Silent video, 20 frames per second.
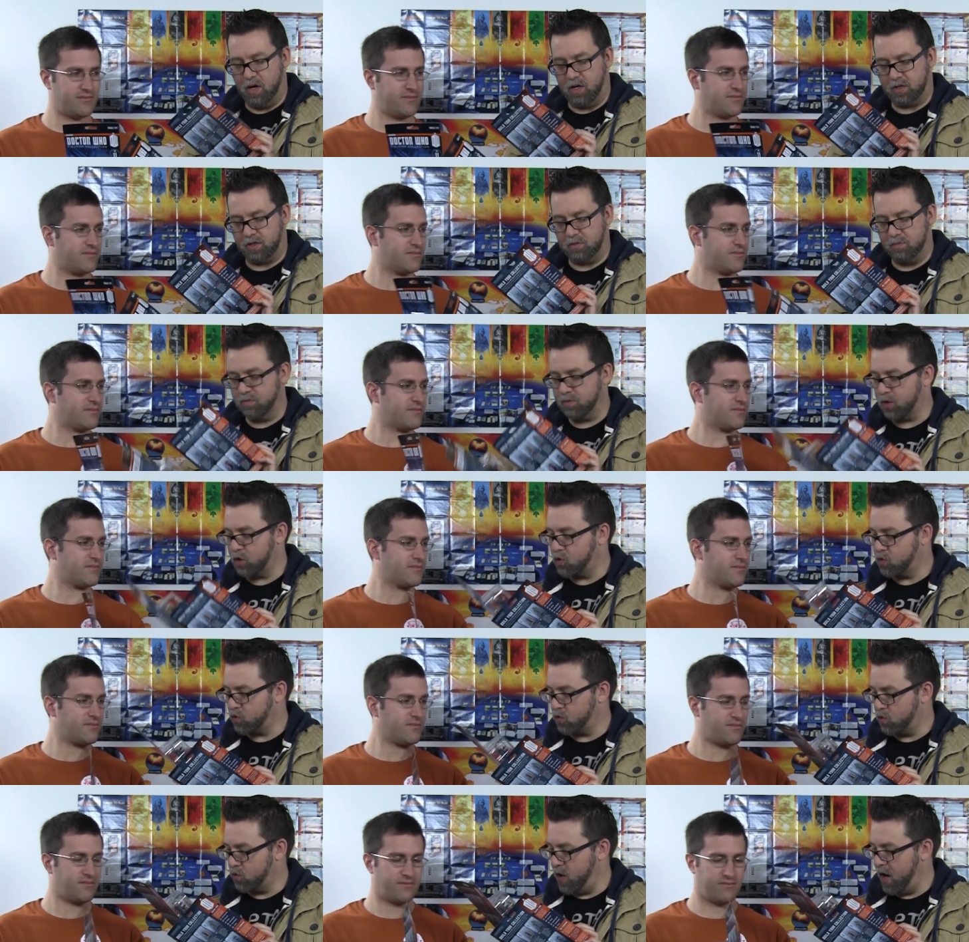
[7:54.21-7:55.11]
Speaker 1: awesome,
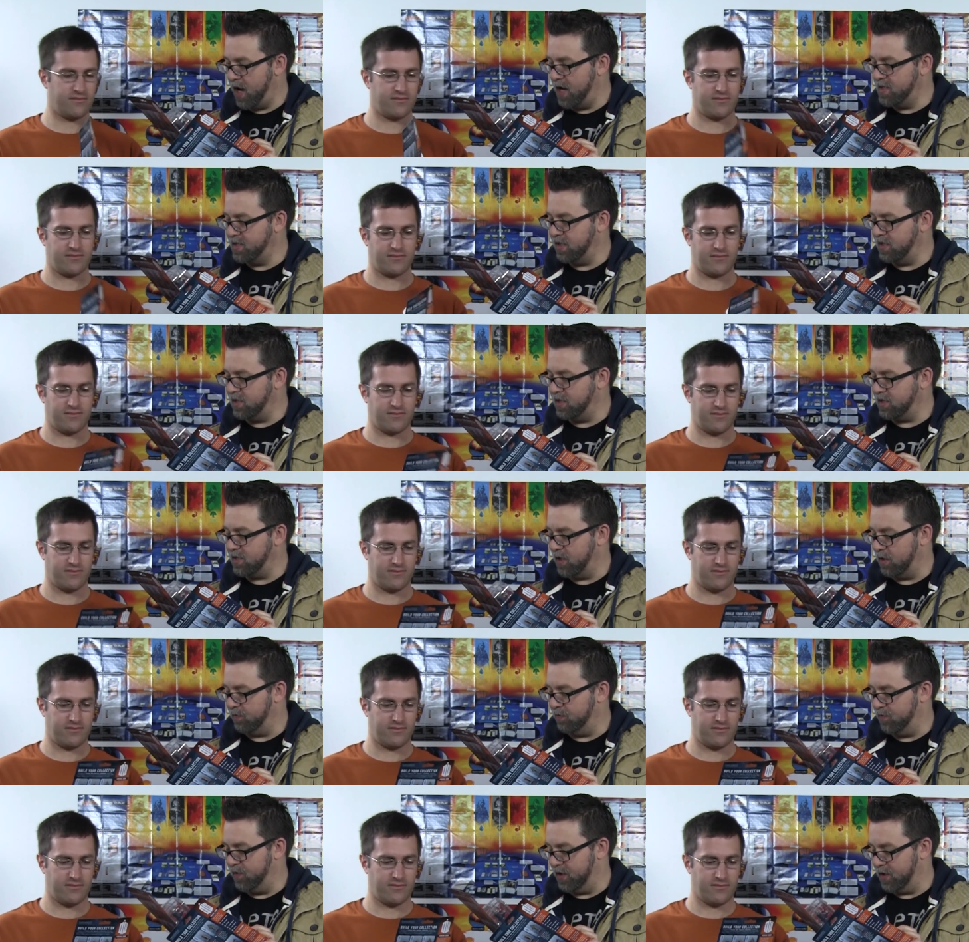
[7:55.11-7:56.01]
crazy
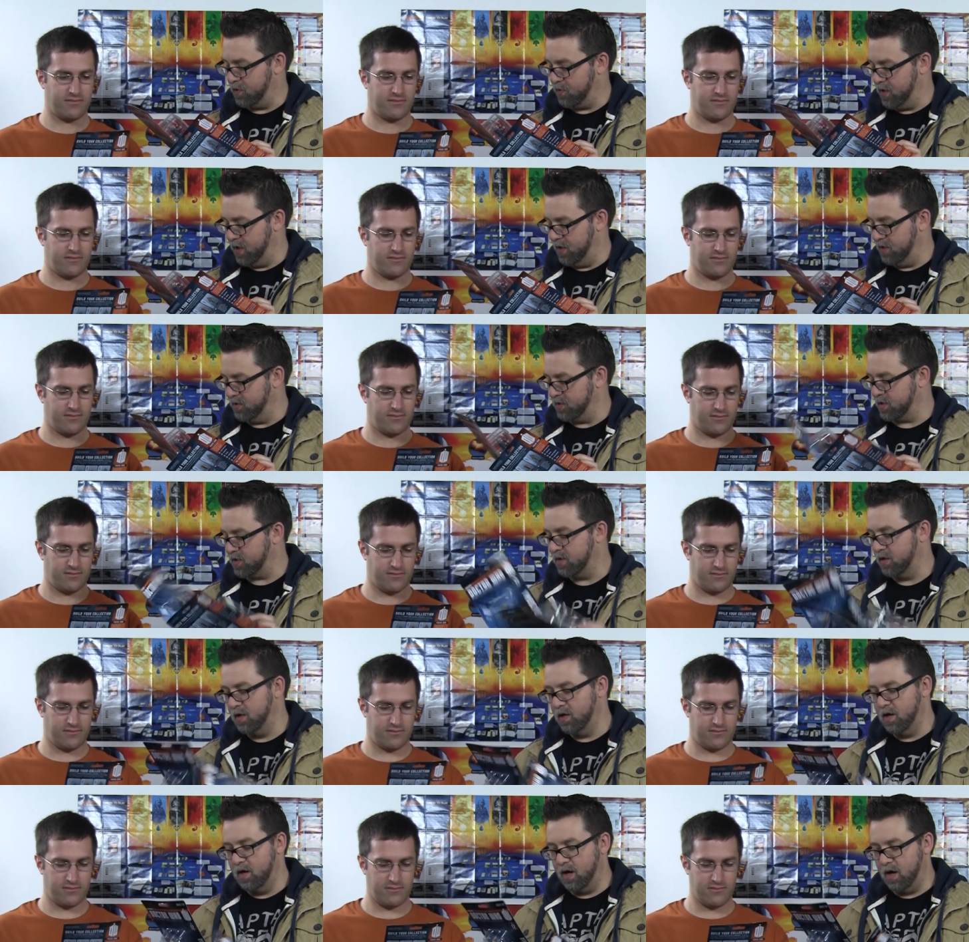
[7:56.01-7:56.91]
detailed figurines. Mm
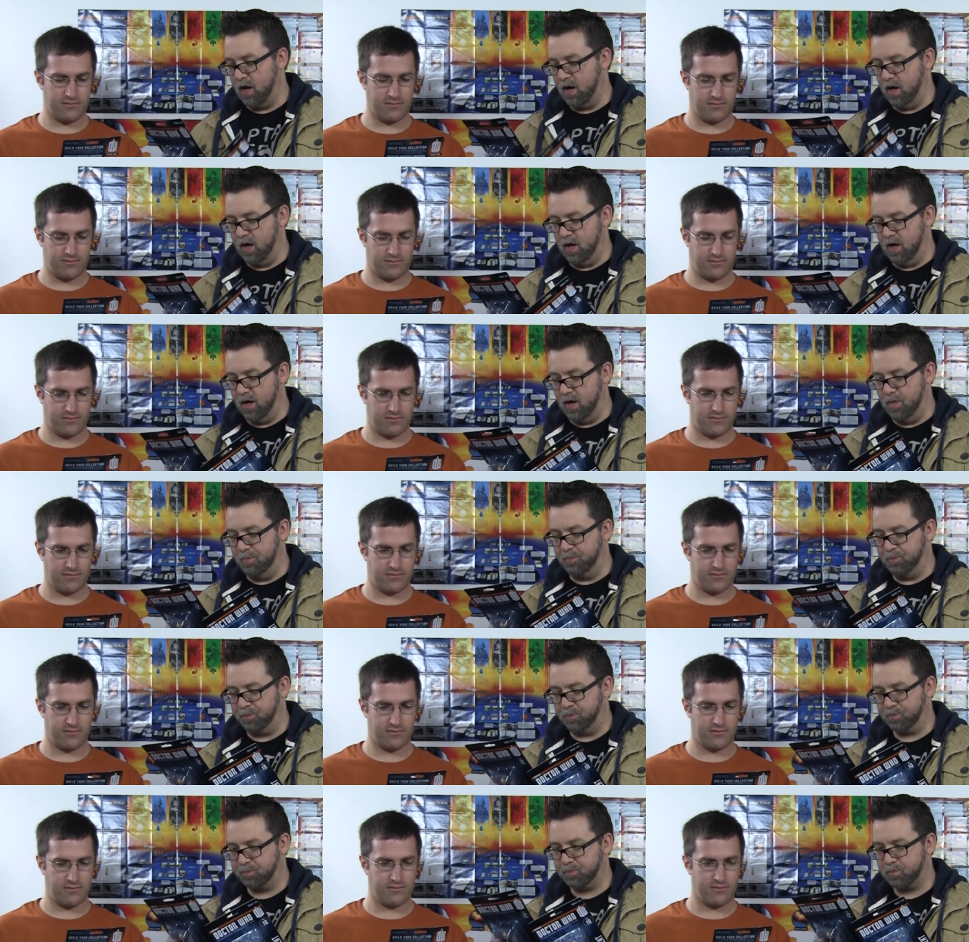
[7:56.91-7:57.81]
-hmm.
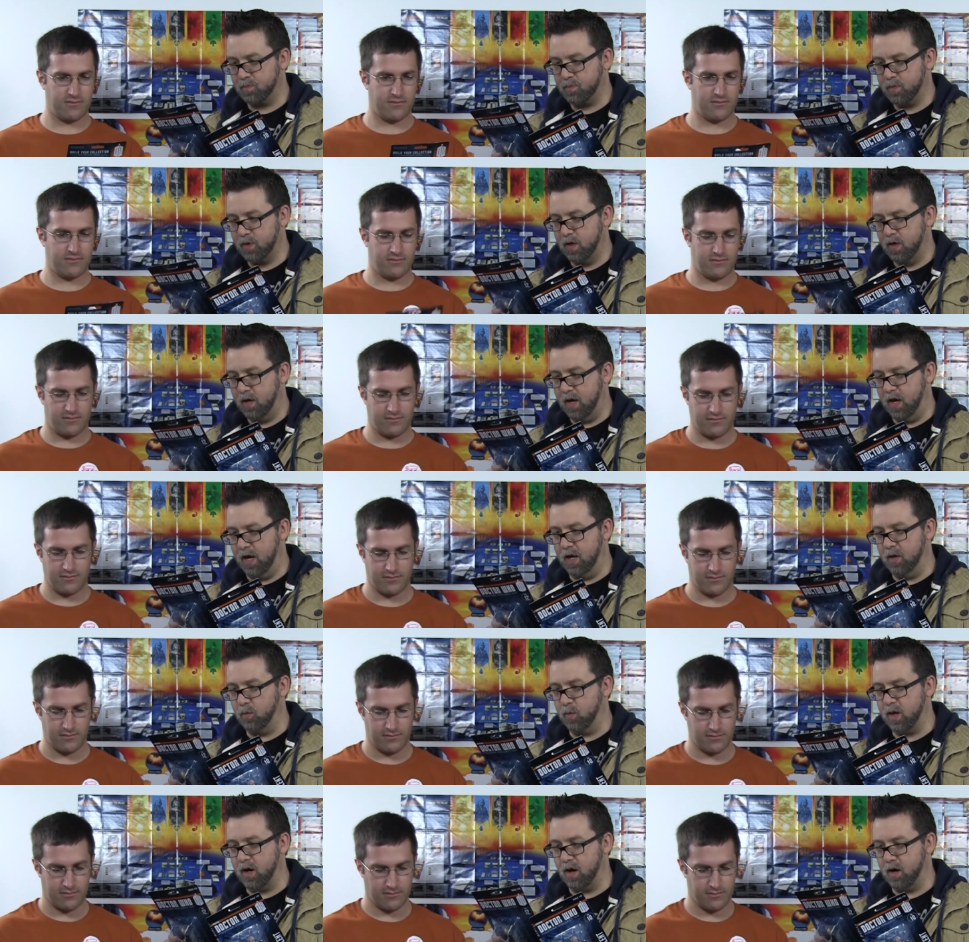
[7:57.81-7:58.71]
um,
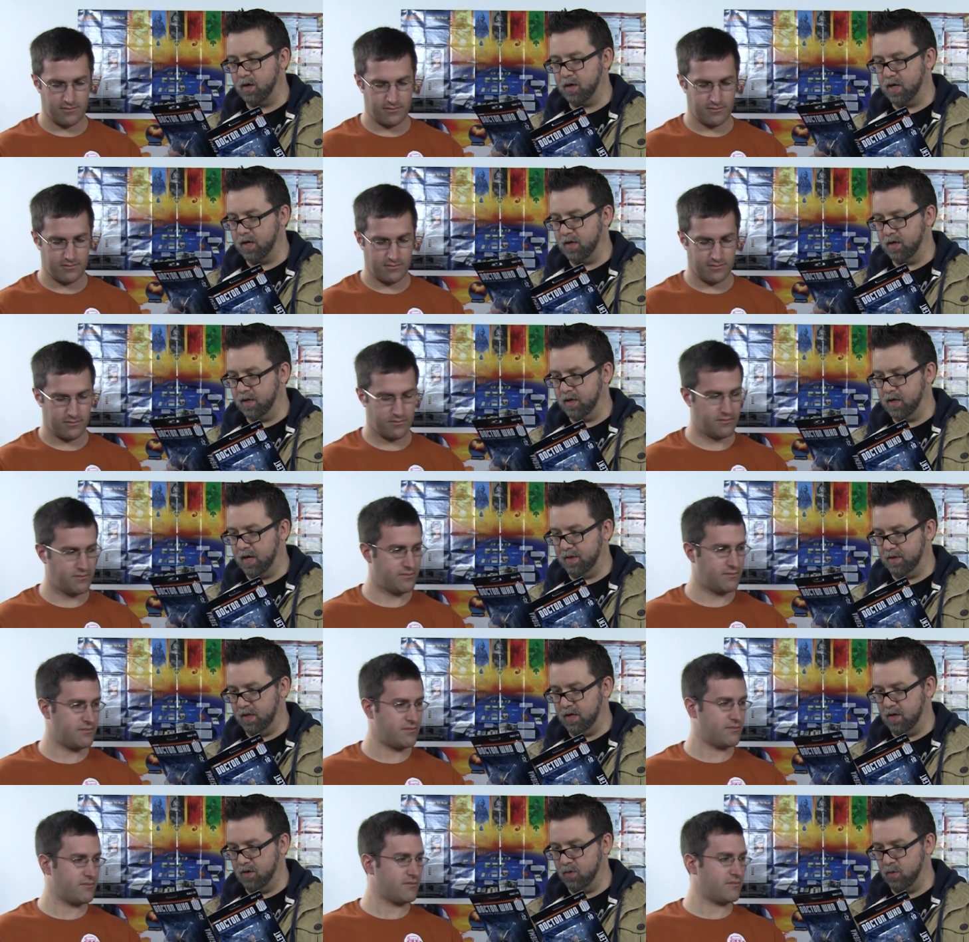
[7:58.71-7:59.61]
and we are going to get
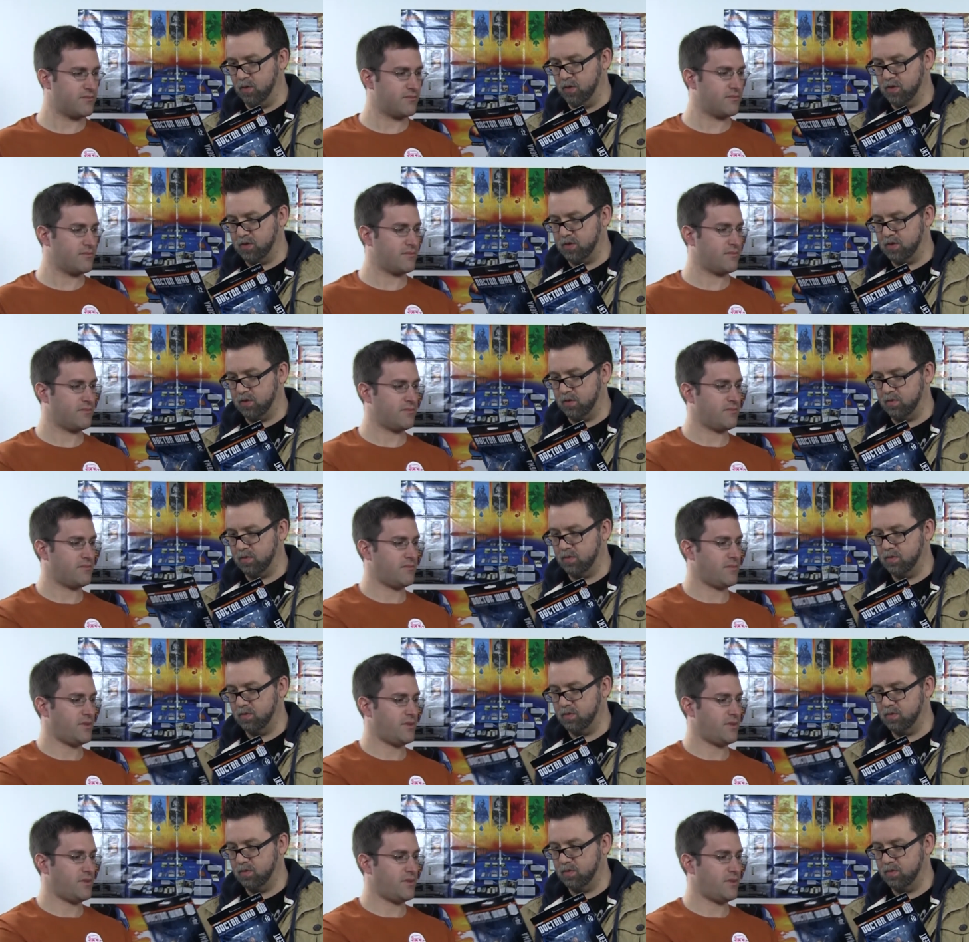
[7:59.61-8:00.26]
the other ones too.